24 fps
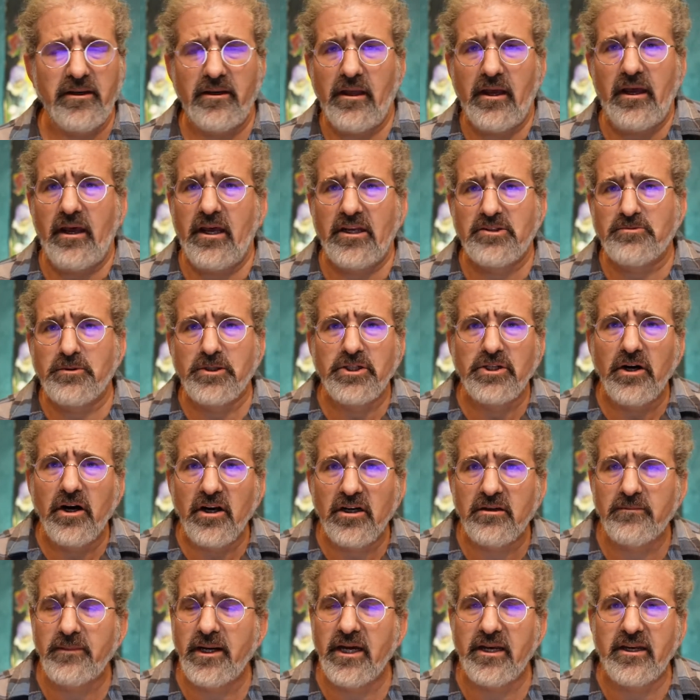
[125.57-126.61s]
As we talked
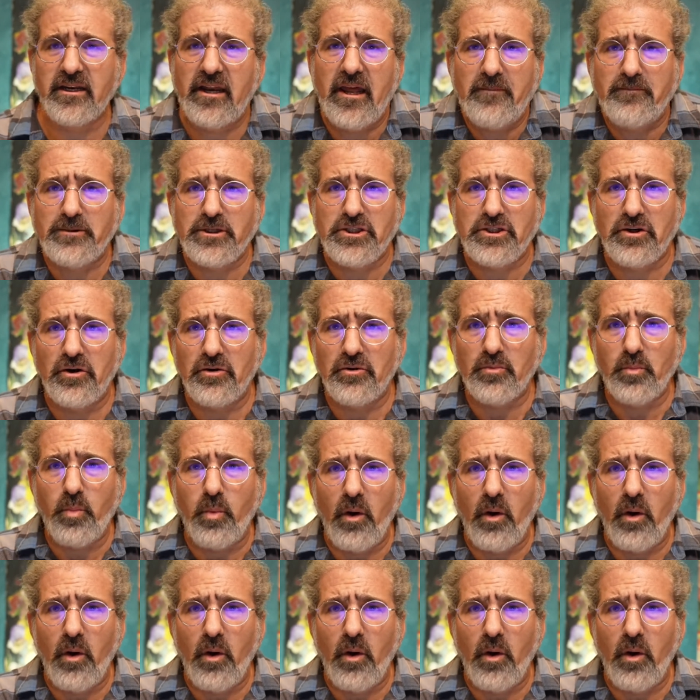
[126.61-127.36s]
about in episode